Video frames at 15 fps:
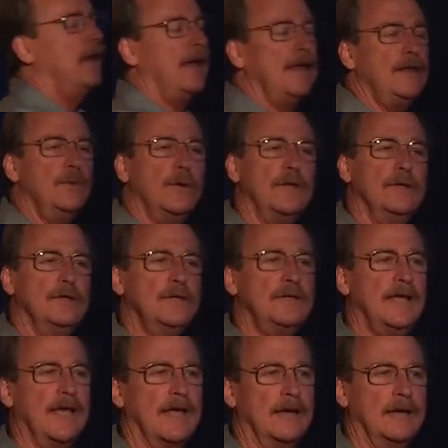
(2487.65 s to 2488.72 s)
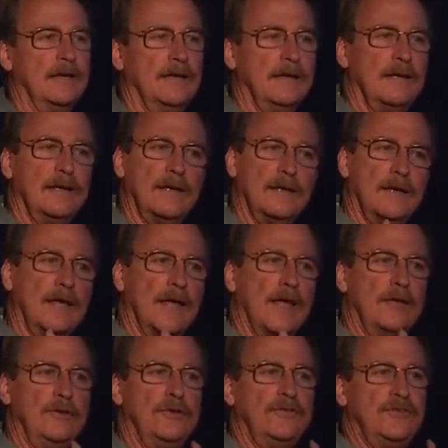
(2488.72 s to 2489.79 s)
Anyway, you look at it,
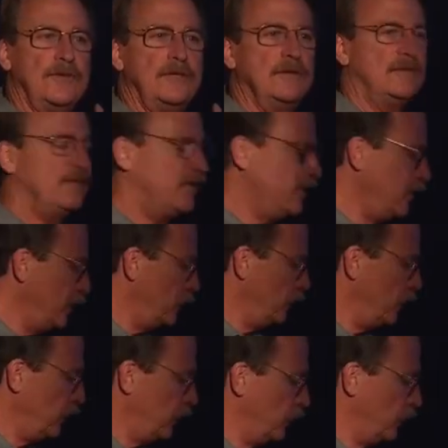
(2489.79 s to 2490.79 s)
and you see this theme